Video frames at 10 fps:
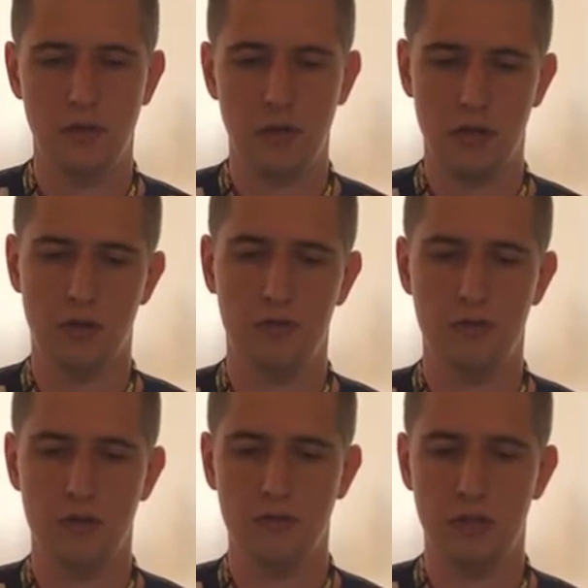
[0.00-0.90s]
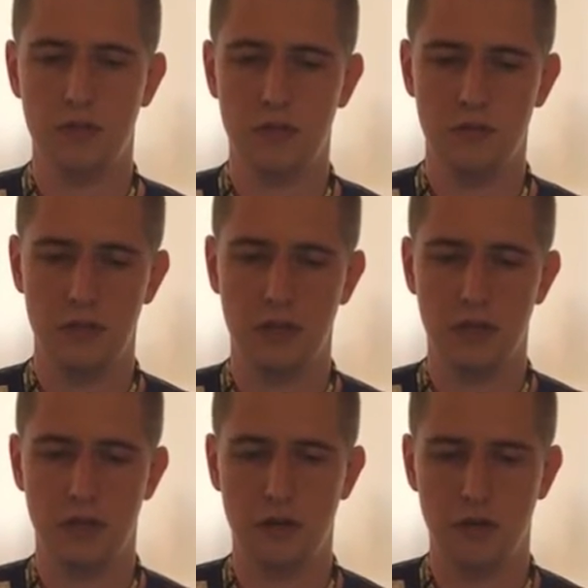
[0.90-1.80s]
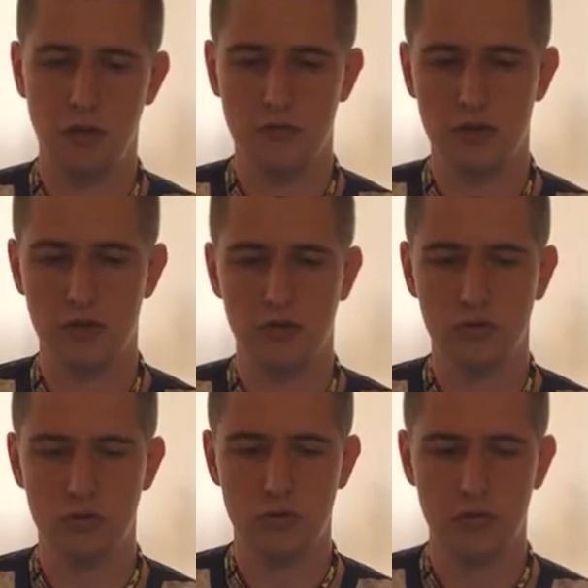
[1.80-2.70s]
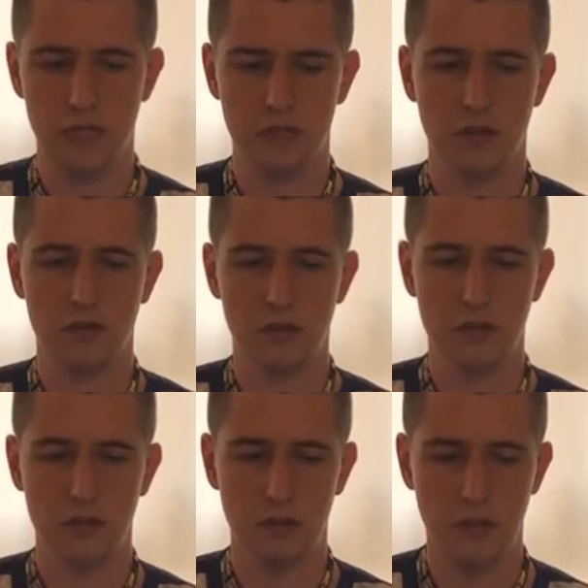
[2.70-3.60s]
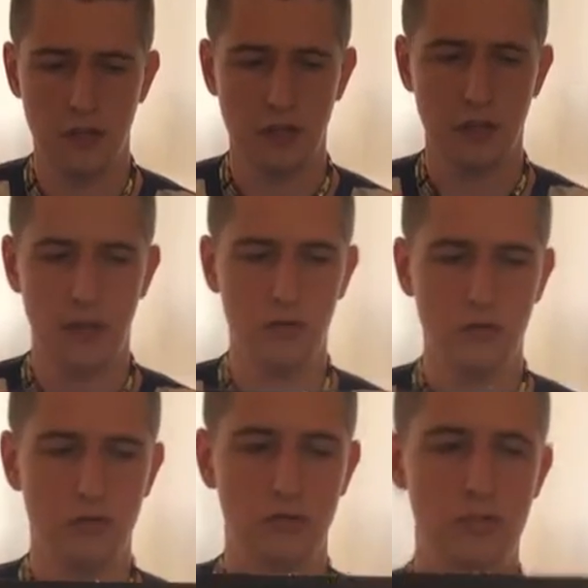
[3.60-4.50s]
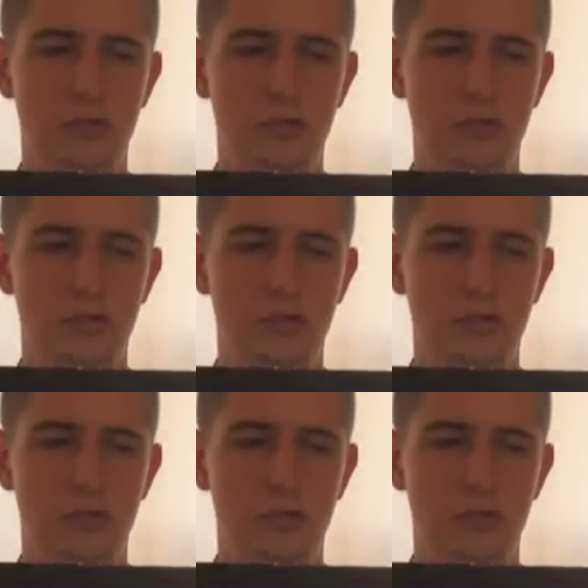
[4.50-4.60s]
we can observe that the overshoot has increased, and also the